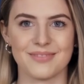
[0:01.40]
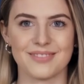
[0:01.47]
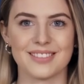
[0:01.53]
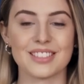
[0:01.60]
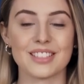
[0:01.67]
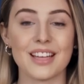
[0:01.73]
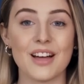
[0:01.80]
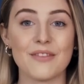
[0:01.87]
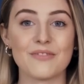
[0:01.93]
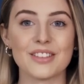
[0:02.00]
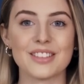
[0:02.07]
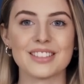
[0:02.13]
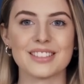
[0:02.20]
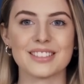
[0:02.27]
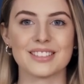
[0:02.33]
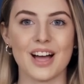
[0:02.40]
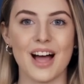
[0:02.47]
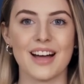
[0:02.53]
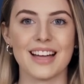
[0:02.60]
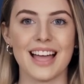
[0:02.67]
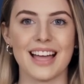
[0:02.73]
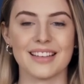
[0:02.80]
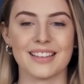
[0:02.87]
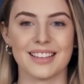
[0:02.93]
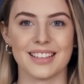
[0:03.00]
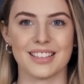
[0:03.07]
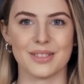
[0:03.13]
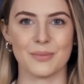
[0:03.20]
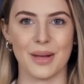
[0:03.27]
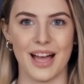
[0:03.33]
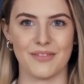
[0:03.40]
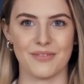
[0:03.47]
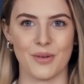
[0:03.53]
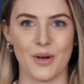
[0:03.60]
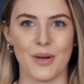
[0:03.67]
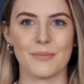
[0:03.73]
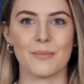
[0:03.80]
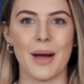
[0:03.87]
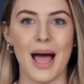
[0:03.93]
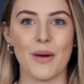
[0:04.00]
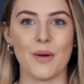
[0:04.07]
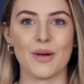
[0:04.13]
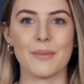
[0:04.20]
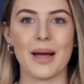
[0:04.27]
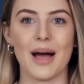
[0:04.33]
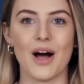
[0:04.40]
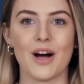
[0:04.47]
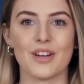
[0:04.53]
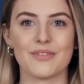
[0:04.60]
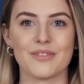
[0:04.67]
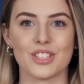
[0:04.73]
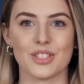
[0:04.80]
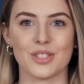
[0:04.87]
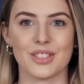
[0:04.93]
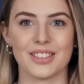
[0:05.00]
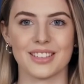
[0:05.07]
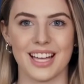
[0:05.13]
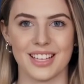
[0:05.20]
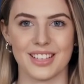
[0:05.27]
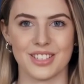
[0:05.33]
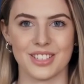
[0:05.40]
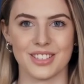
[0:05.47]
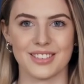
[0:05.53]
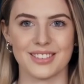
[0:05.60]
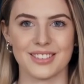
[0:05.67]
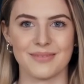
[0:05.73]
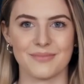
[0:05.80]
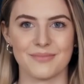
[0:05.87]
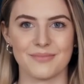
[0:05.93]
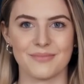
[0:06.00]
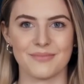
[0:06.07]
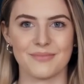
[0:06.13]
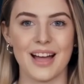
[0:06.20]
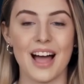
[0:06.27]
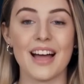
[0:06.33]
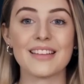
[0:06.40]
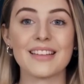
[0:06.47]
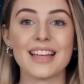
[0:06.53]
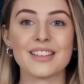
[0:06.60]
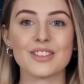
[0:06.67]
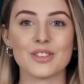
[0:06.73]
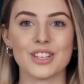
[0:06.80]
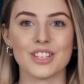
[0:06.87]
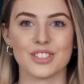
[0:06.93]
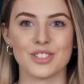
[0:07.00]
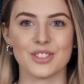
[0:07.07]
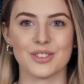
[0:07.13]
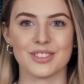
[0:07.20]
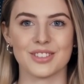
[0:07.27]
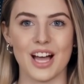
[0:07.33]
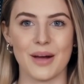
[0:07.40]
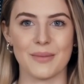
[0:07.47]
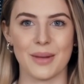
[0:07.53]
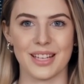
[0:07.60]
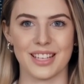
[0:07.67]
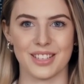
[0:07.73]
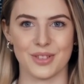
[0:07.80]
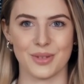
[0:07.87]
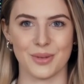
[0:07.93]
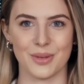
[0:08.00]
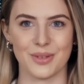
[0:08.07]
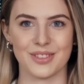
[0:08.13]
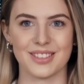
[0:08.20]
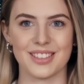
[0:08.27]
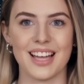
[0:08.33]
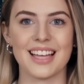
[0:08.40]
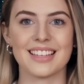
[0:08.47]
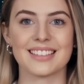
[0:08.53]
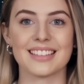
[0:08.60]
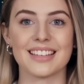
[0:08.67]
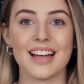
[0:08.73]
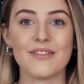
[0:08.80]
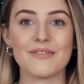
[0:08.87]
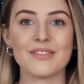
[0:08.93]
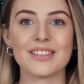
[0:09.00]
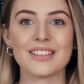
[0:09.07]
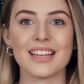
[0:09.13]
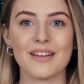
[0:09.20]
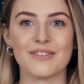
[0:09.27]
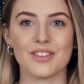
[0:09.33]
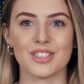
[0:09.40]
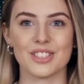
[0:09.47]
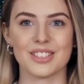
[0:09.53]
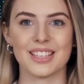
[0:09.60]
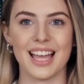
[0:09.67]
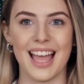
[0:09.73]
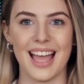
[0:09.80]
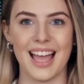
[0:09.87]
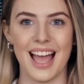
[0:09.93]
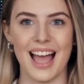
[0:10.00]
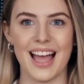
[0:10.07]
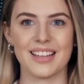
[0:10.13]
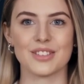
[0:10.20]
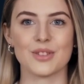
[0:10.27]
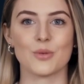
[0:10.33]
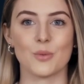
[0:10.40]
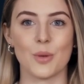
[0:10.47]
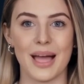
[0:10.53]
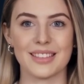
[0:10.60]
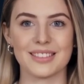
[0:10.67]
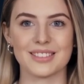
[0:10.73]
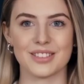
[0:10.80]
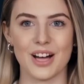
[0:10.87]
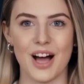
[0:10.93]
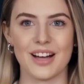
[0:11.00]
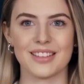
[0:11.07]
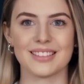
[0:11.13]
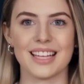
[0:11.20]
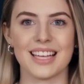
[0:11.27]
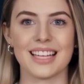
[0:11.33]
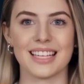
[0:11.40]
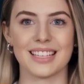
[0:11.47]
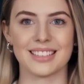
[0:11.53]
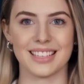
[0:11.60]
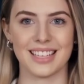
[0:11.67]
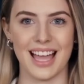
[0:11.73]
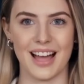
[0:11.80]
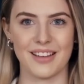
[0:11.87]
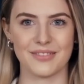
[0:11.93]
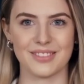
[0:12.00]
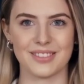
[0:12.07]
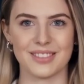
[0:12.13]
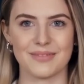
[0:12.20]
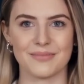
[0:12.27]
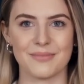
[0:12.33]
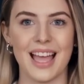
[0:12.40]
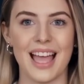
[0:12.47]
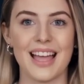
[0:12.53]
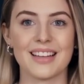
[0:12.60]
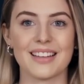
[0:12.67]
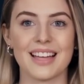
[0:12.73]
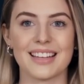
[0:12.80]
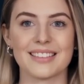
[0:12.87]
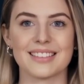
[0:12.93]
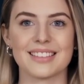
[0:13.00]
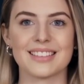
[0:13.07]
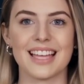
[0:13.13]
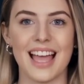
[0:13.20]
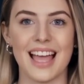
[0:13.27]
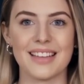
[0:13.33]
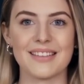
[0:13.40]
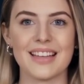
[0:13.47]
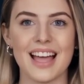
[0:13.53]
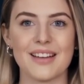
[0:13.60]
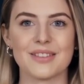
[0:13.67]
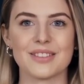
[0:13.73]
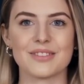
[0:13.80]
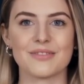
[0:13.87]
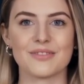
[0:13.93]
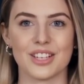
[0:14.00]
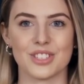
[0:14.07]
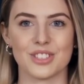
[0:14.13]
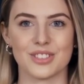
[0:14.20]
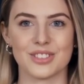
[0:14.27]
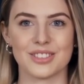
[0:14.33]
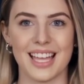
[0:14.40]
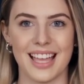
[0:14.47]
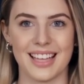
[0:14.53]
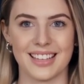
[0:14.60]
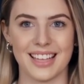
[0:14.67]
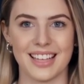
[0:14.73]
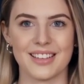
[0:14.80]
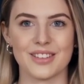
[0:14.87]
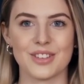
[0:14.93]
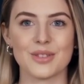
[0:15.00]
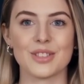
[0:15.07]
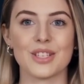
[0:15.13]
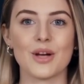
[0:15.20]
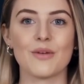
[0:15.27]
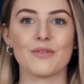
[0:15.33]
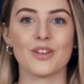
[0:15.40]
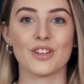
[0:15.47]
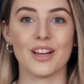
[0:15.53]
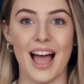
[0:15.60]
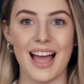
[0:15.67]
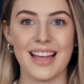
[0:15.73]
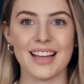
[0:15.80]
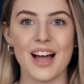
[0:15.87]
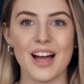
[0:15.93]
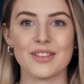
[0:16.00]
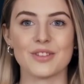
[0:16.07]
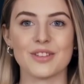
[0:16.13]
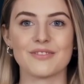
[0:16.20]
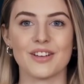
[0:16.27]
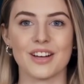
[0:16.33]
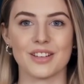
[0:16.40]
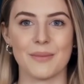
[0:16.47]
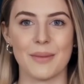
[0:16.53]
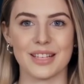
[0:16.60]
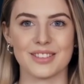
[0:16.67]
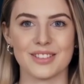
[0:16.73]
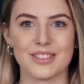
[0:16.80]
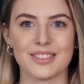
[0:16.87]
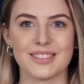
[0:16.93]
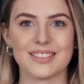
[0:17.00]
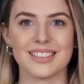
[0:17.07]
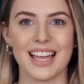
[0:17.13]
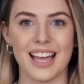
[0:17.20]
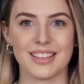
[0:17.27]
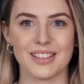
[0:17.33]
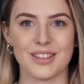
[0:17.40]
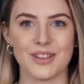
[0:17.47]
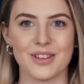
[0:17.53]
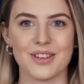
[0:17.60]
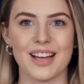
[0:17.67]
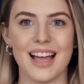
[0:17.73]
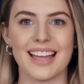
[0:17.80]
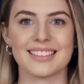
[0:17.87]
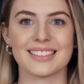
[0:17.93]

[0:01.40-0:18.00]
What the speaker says: Danelfin is a stock analytics platform powered by artificial intelligence. Unlike traditional stock picking tools, Danelfin leverages AI to rate stocks and ETFs, analyzing 10,000 features daily using over 900 fundamental, technical, and